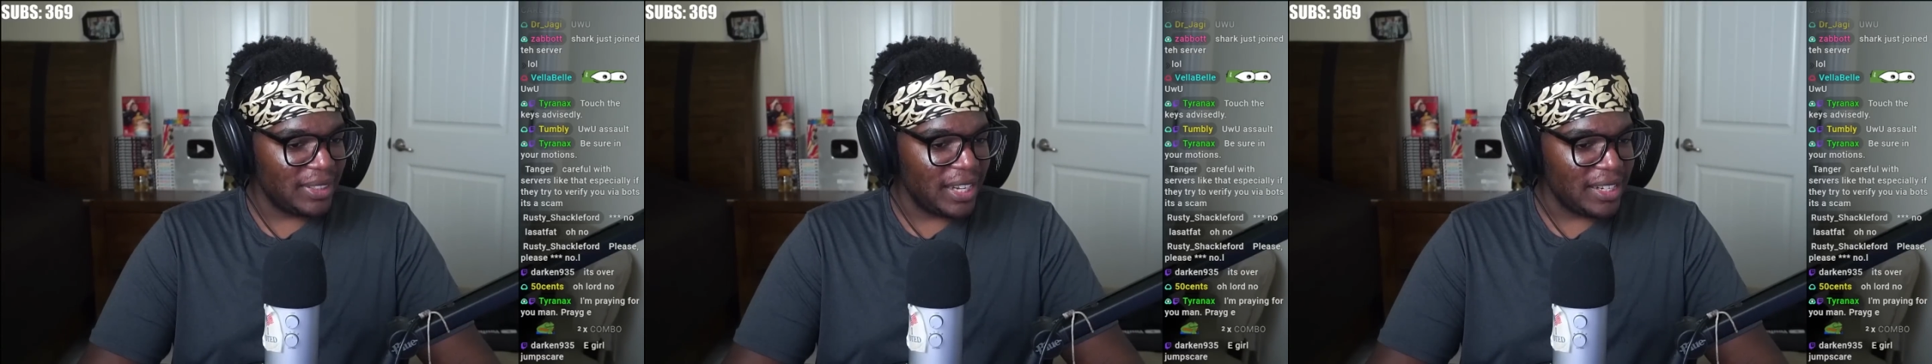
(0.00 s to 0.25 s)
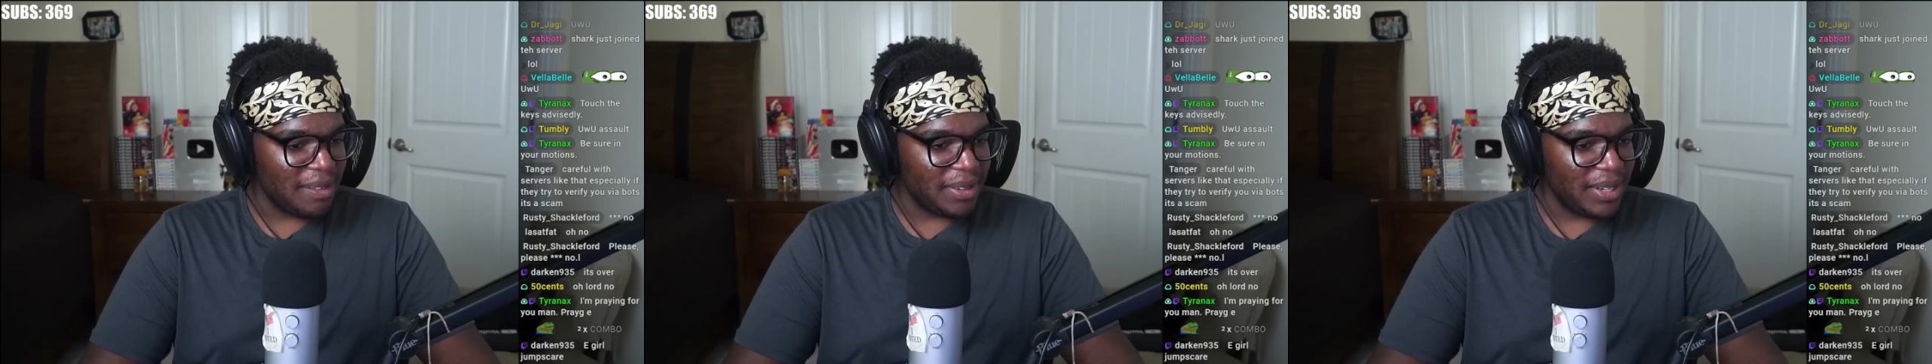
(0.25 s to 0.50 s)

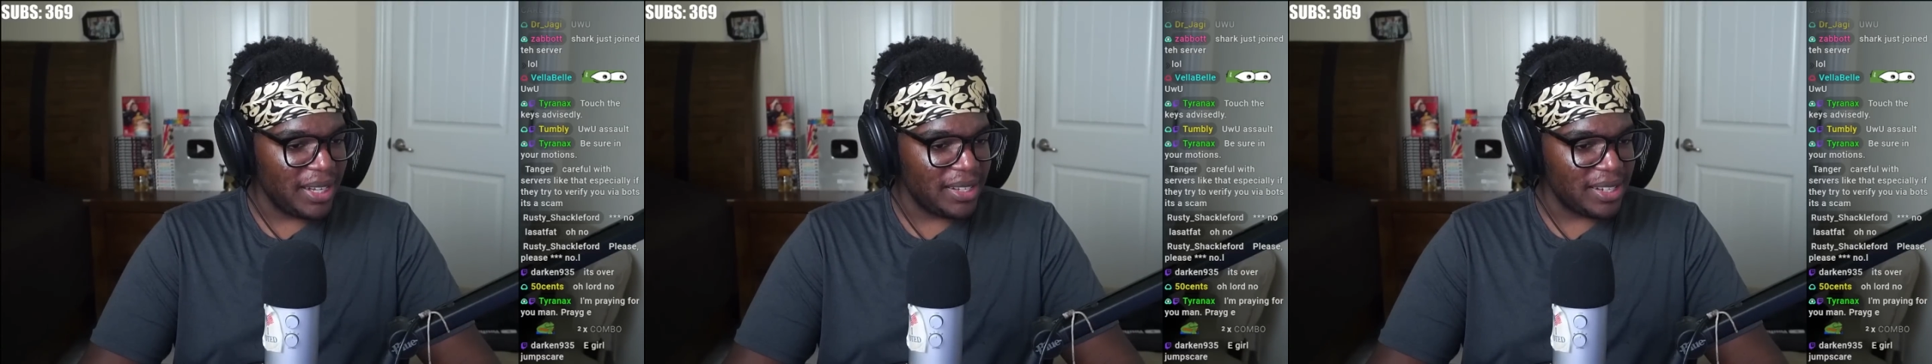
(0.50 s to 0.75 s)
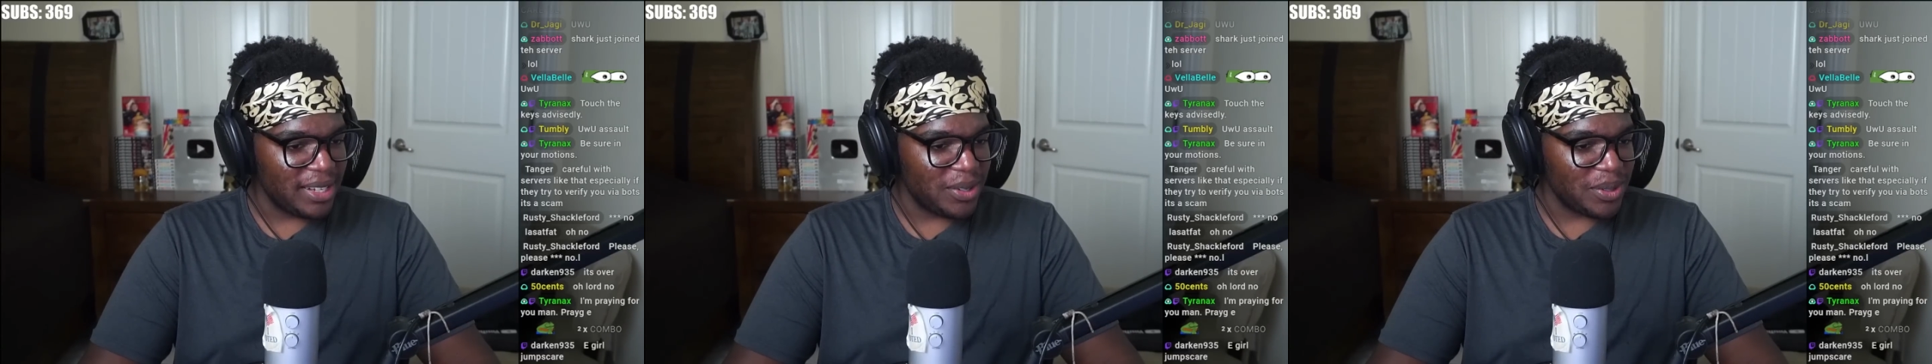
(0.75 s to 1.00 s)
That definitely
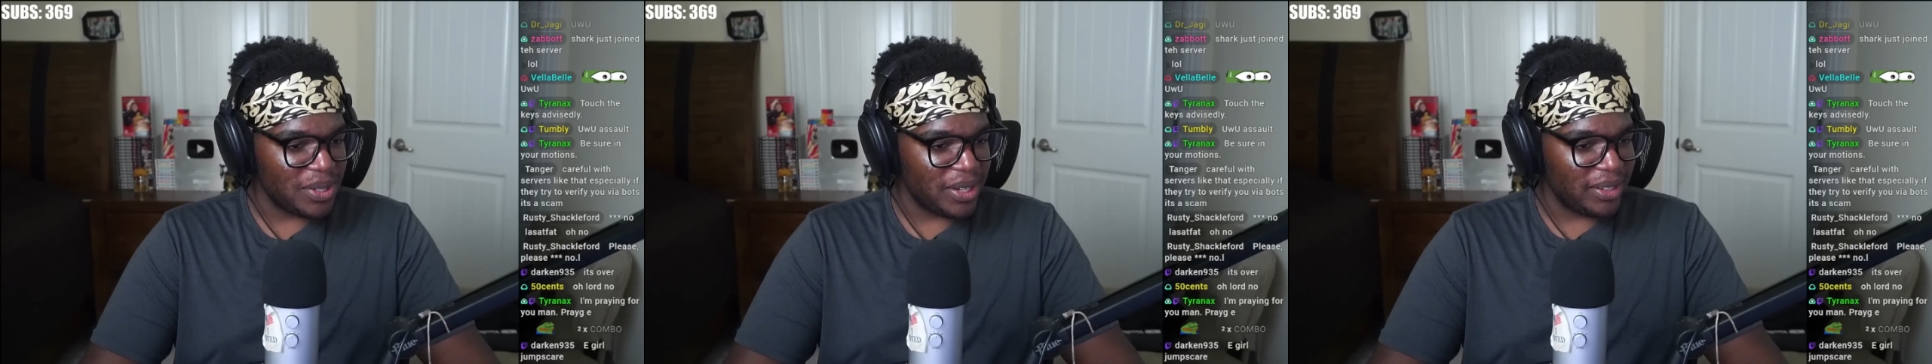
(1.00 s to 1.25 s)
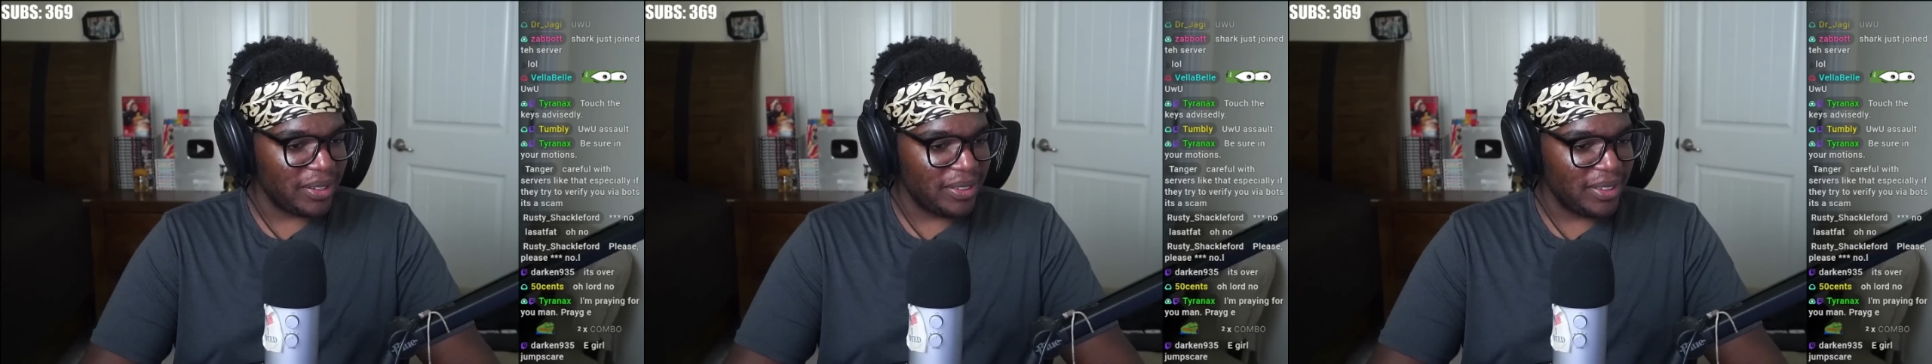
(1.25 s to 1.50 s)
is
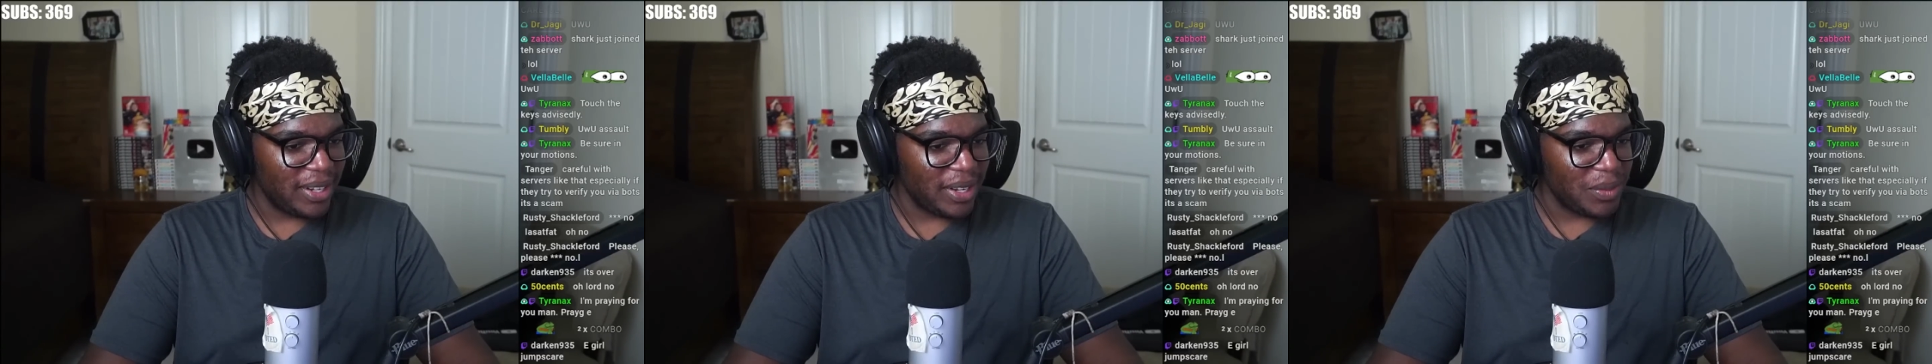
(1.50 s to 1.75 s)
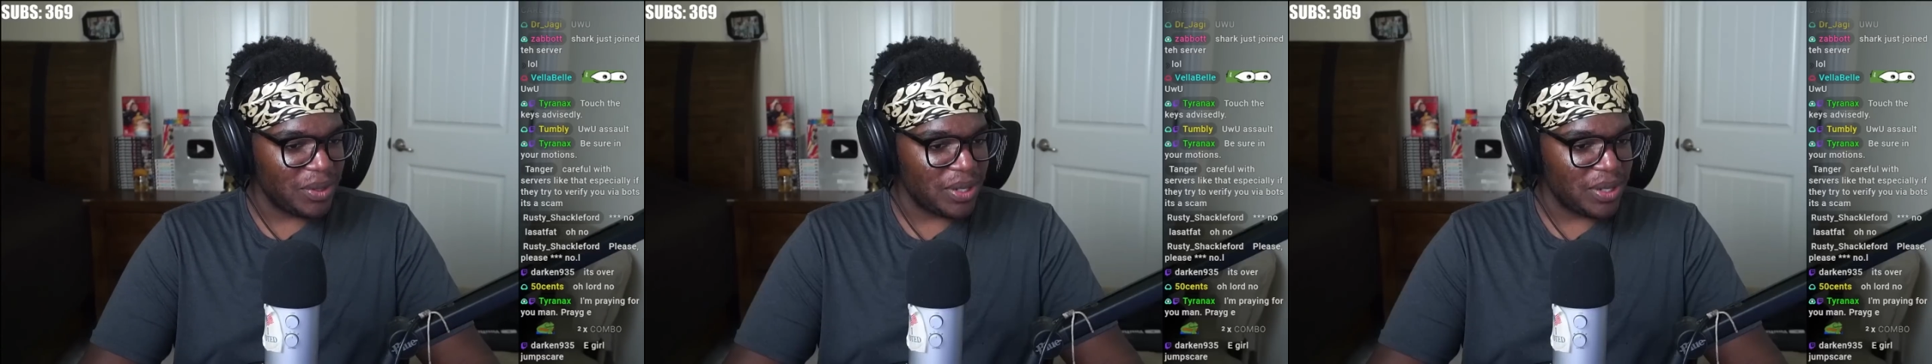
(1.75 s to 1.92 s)
interesting. I will